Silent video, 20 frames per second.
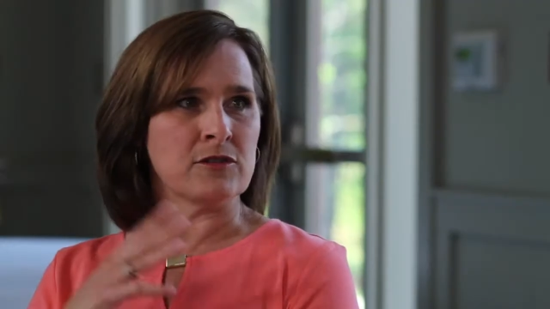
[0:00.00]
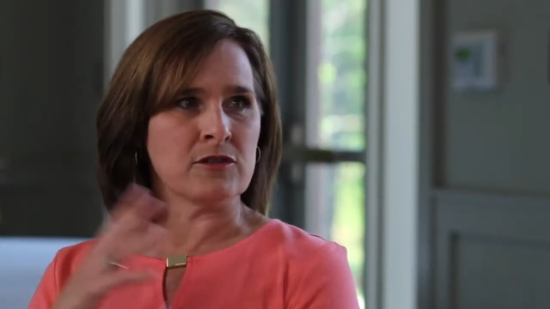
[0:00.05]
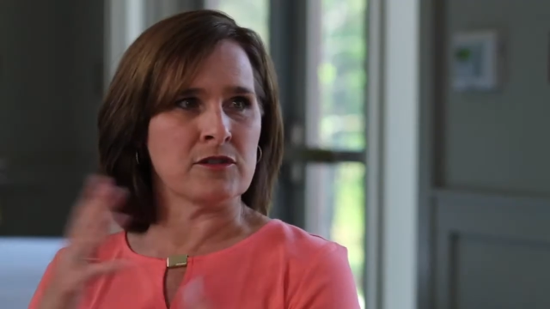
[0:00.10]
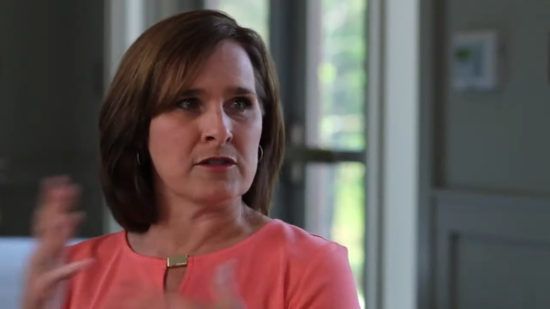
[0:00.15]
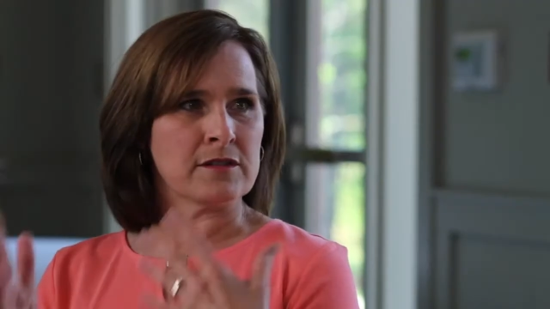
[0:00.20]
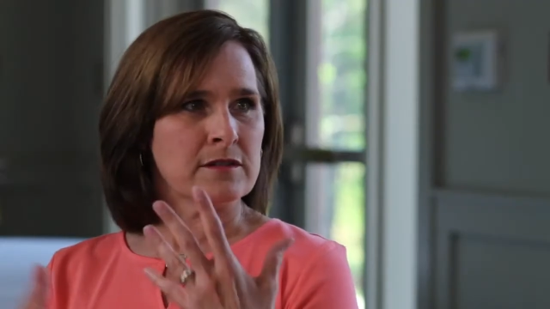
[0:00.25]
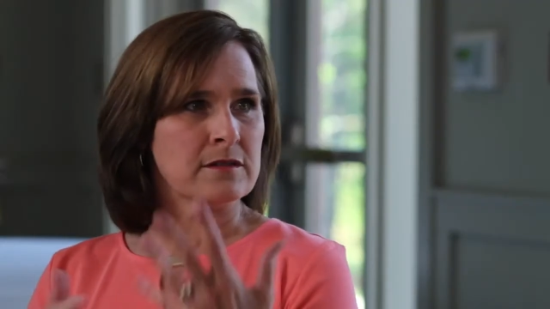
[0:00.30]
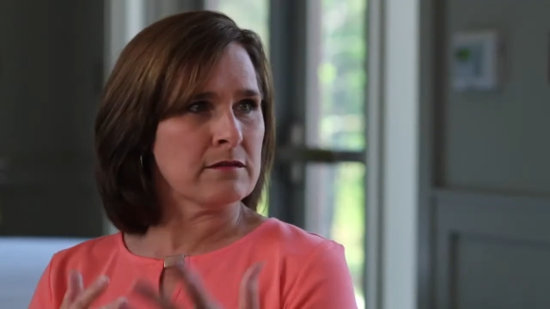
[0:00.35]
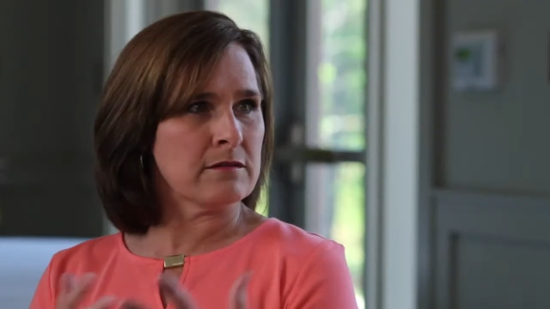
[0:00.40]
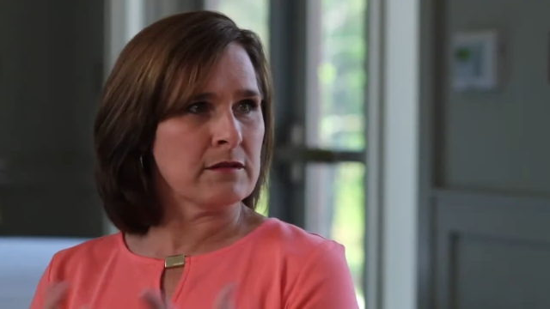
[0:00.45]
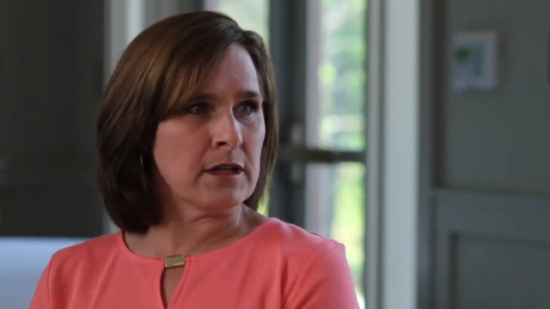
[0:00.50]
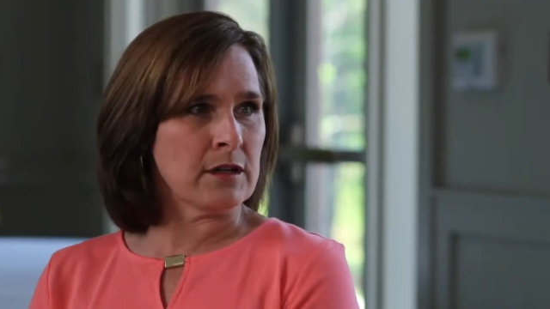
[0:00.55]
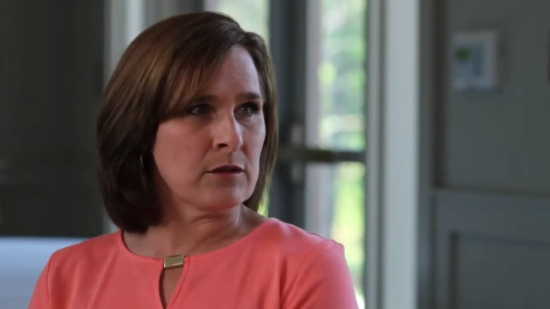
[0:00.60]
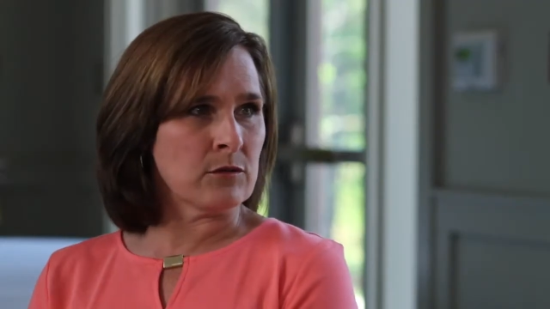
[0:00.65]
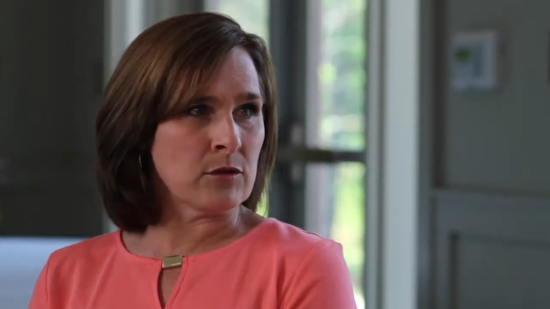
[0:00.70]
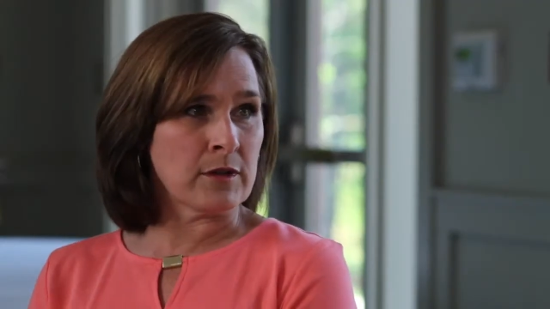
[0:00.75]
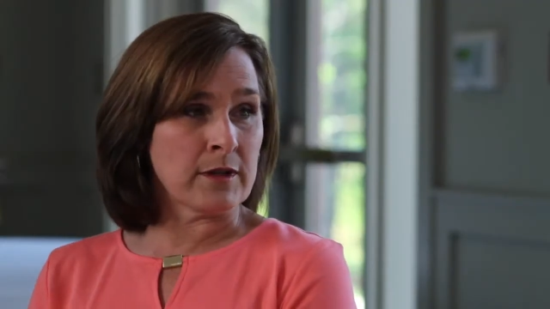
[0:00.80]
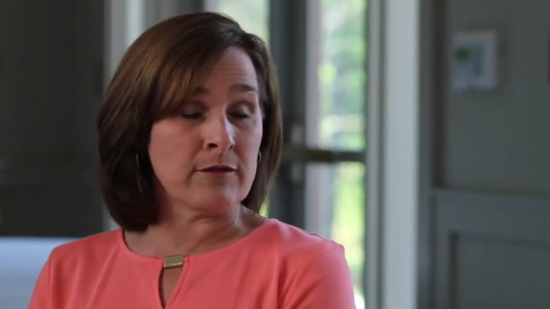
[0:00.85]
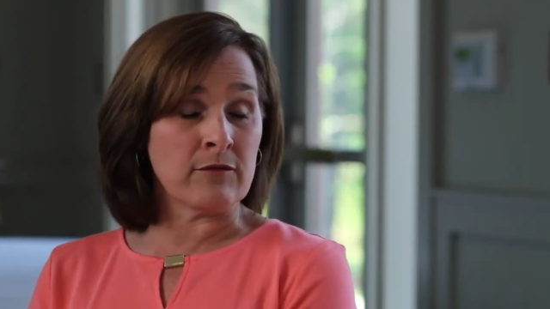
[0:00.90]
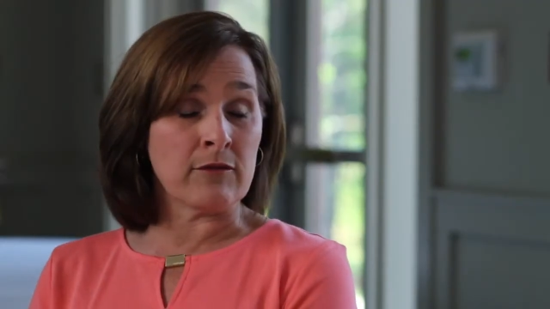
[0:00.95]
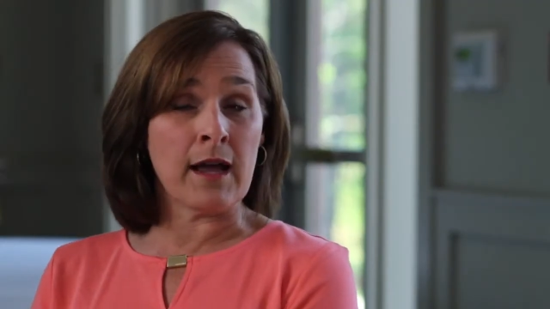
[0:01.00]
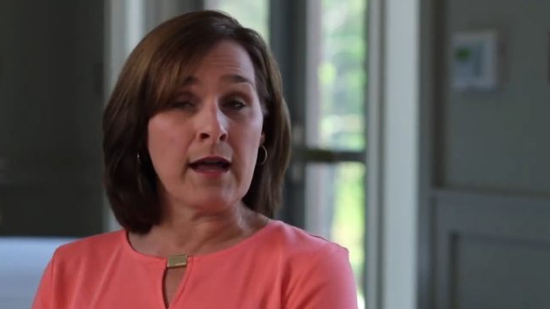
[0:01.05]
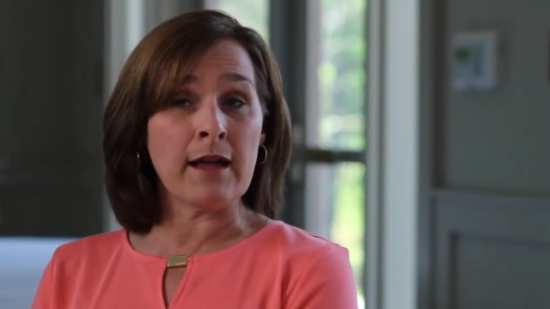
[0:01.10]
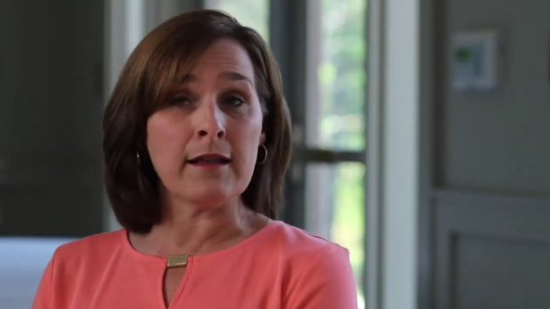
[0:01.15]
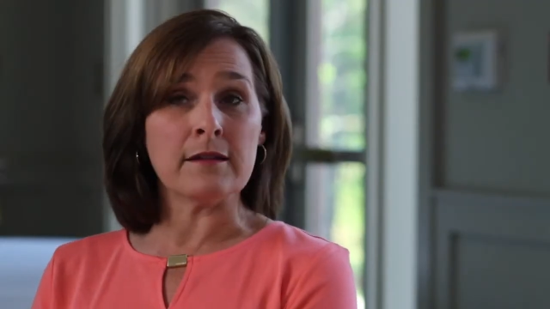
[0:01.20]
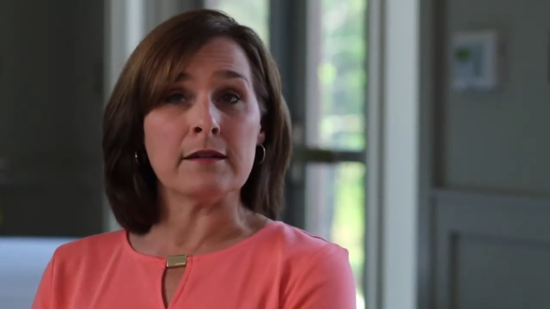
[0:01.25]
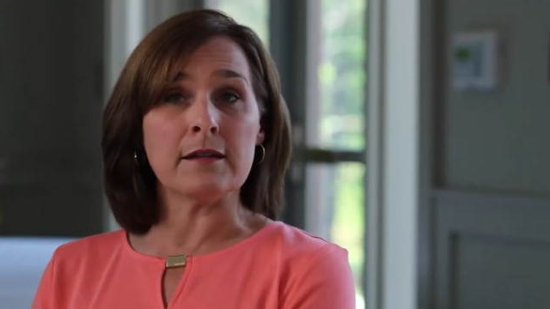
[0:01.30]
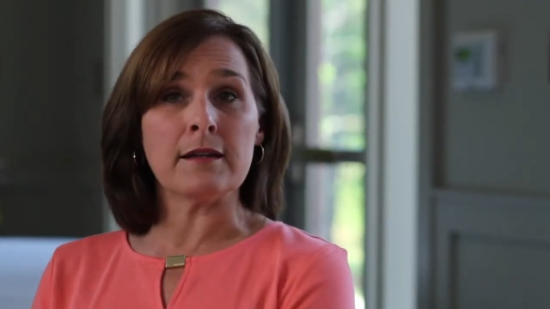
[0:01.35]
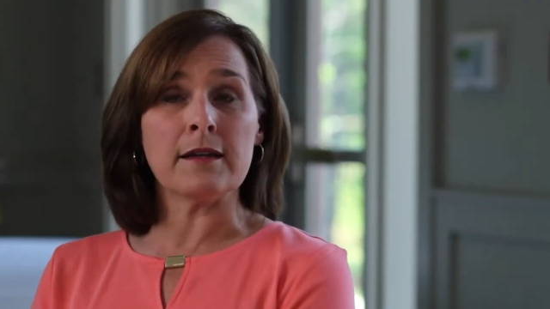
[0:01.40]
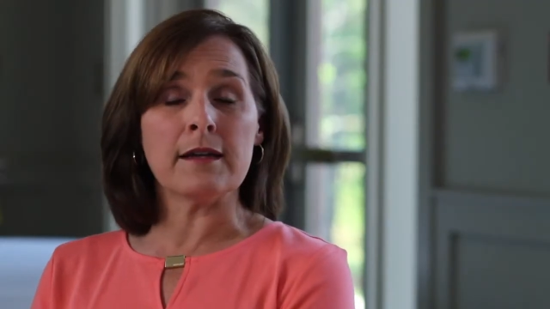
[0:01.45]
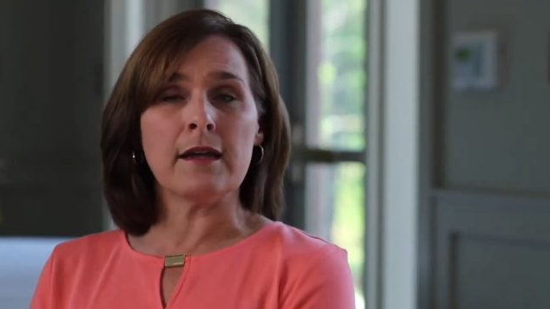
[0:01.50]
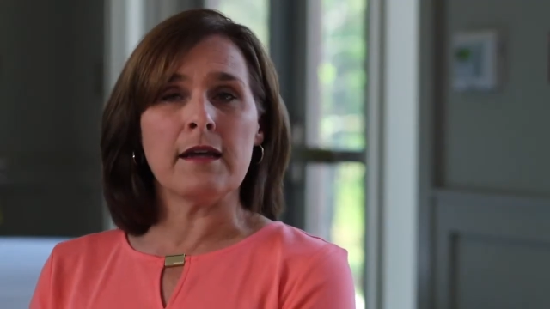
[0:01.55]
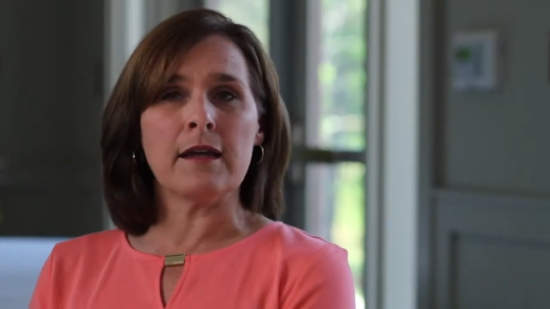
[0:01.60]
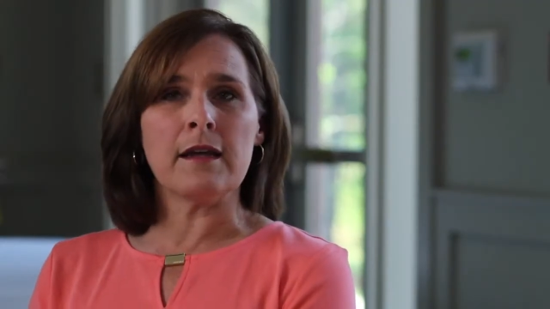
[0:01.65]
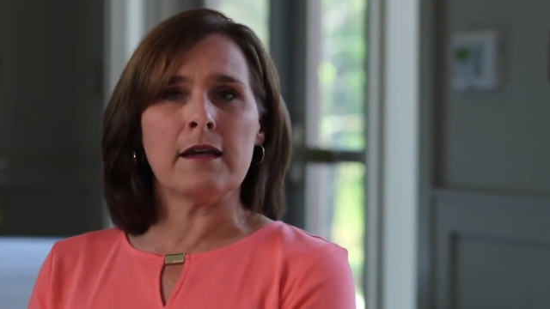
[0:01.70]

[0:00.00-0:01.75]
and just get really violent.